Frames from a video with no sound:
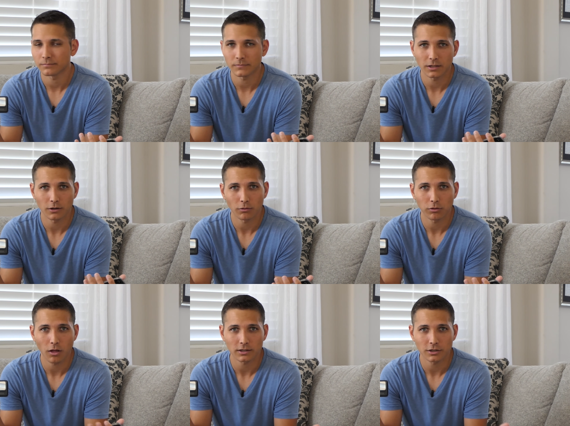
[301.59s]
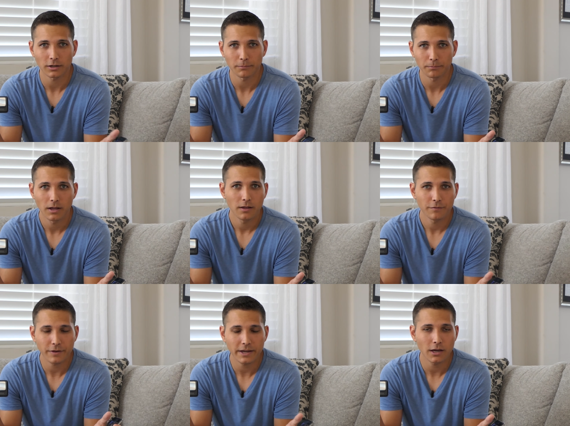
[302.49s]
you know, long-term
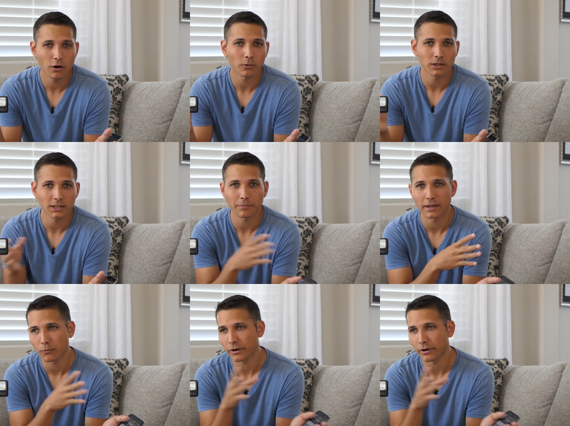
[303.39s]
video or something